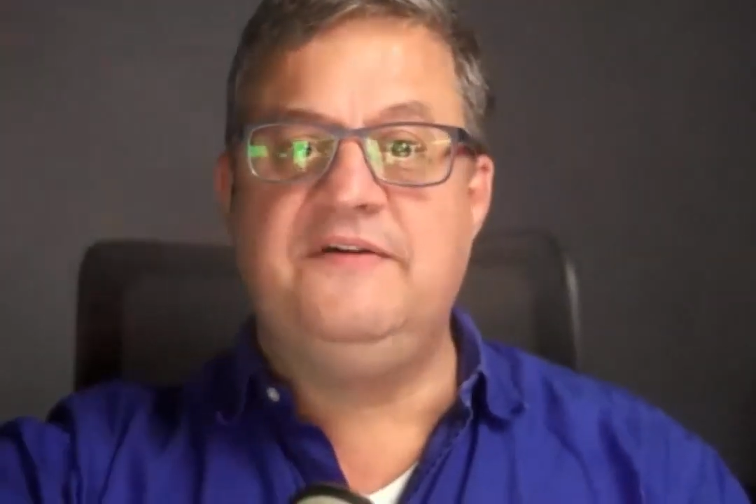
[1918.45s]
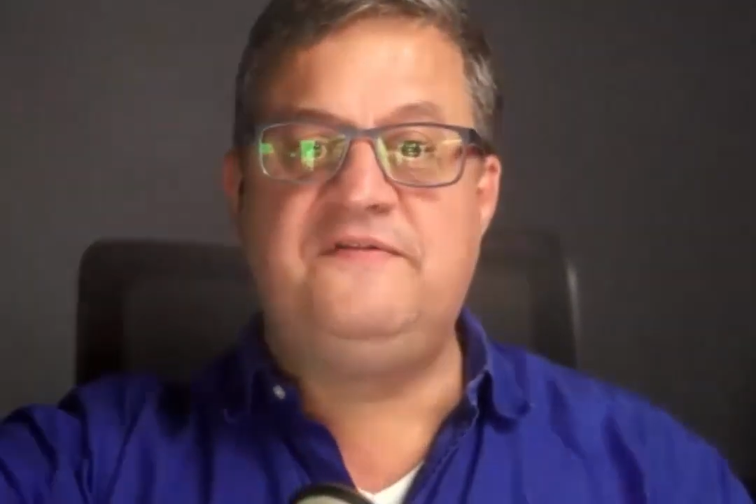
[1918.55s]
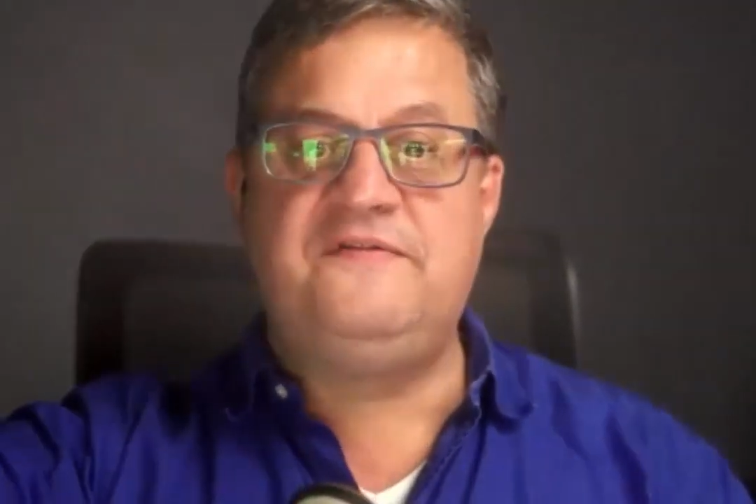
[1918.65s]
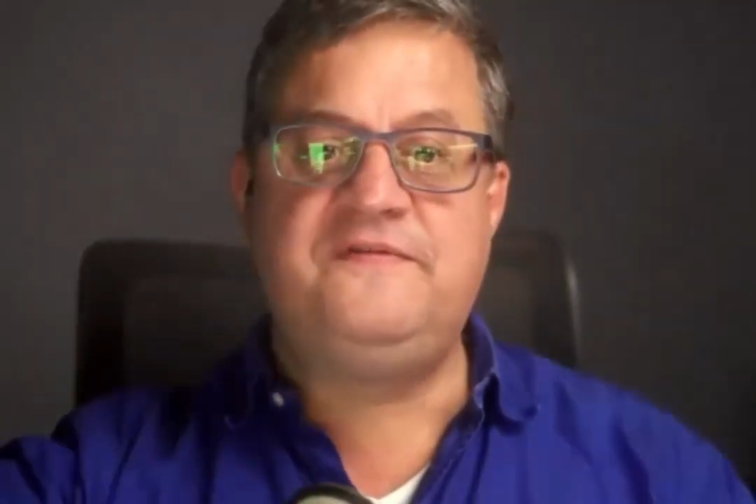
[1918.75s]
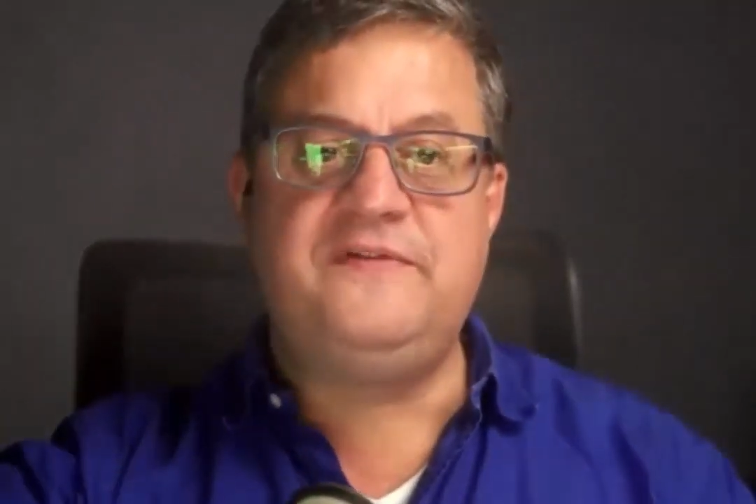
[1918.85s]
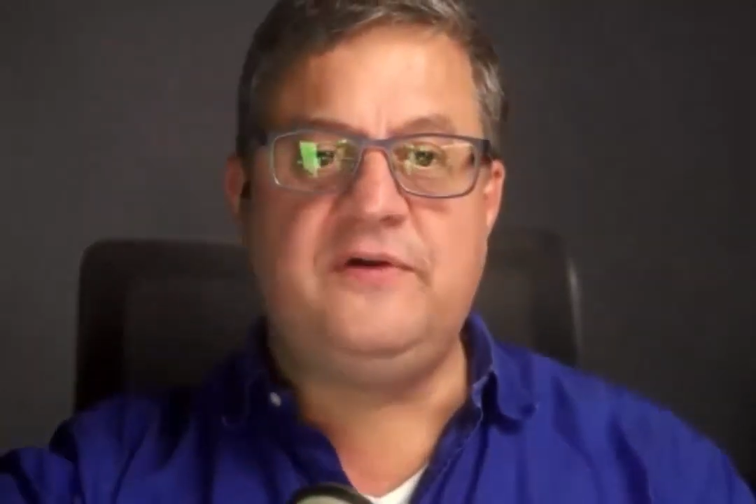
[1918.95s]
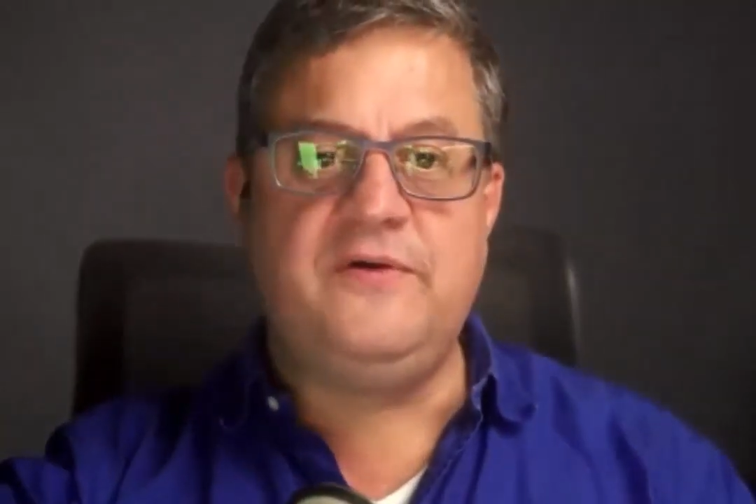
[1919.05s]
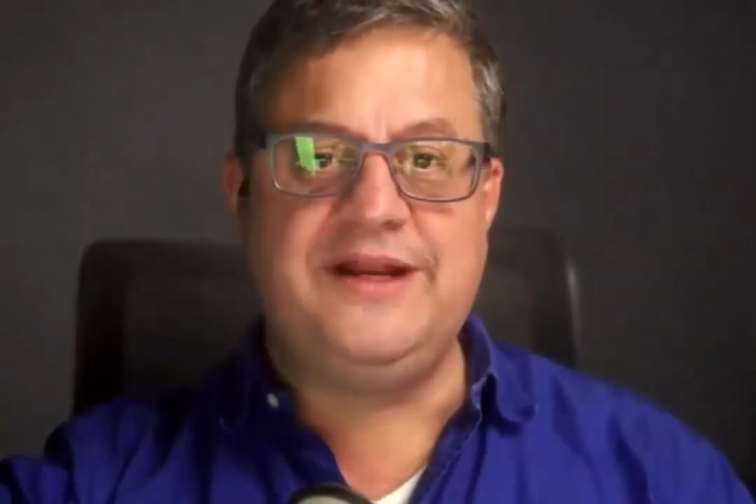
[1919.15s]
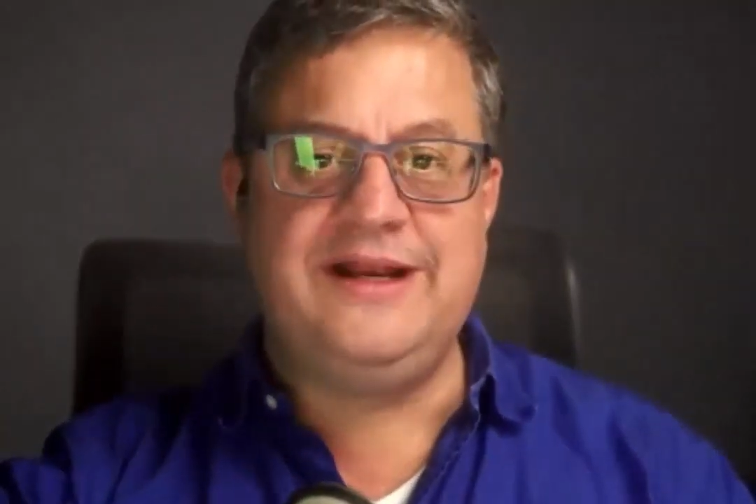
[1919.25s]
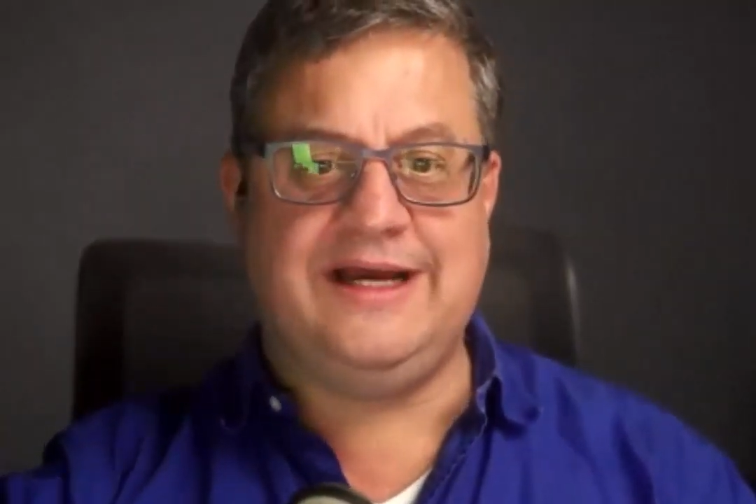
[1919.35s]

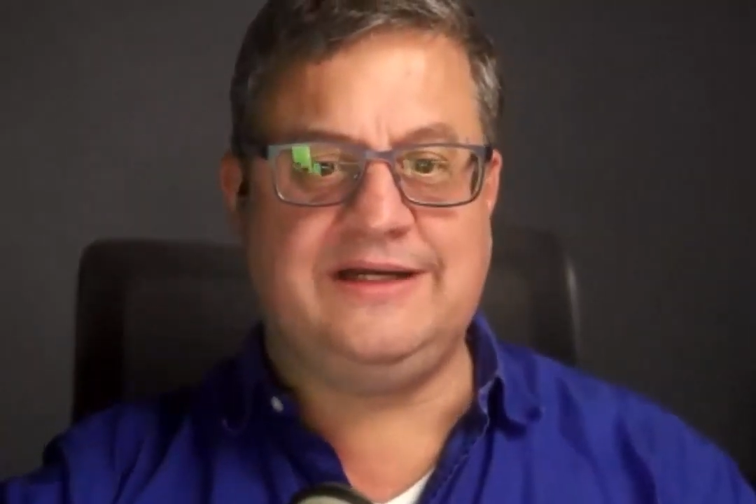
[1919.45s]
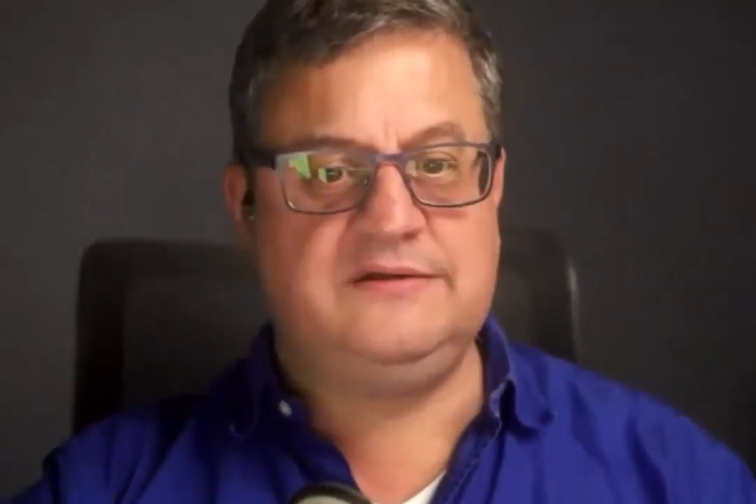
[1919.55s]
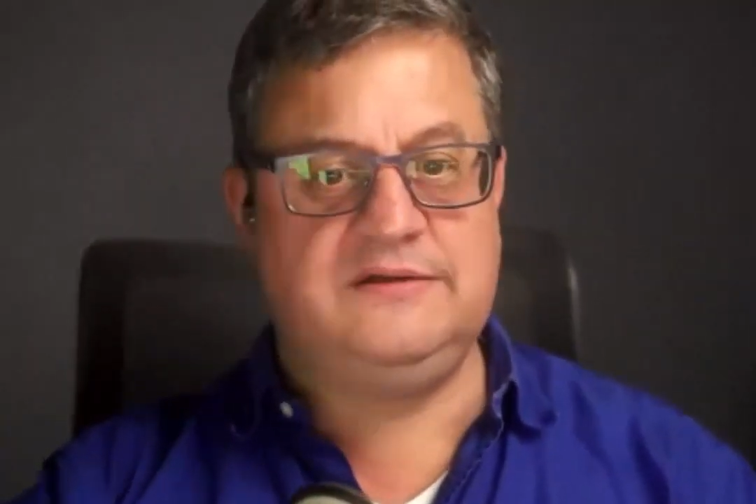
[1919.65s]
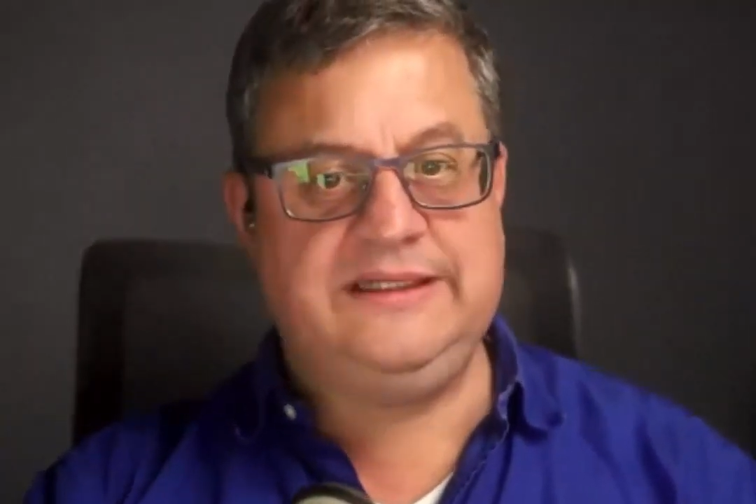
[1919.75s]
fill the light.